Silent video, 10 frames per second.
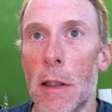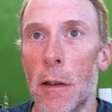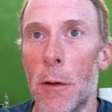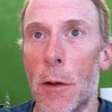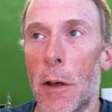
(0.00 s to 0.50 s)

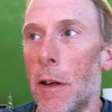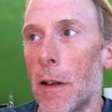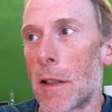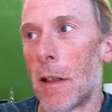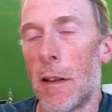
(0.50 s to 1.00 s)
you can see
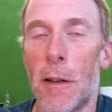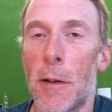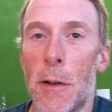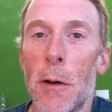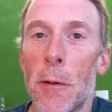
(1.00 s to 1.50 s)
there's no
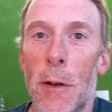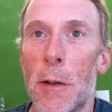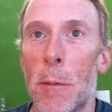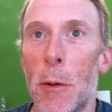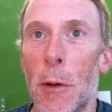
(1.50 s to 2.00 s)
visible
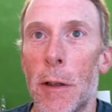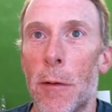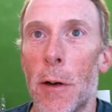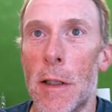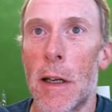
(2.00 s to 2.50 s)
difference
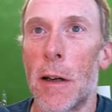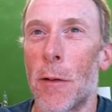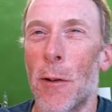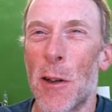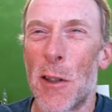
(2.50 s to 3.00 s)
here if we're
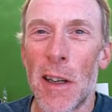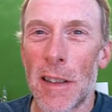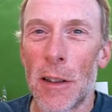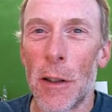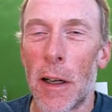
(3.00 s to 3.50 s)
just looking
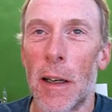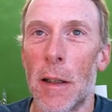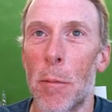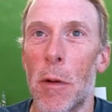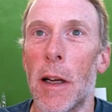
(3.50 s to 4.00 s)
at the plain
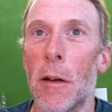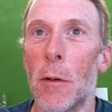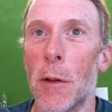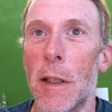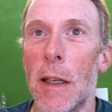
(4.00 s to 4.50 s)
old
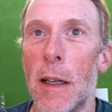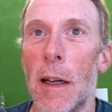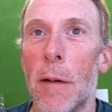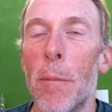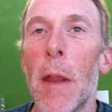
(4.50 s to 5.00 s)
DEM.
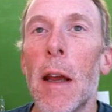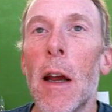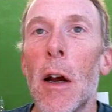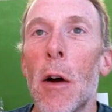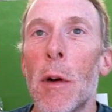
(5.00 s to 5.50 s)
What's
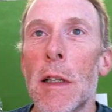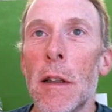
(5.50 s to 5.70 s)
a little more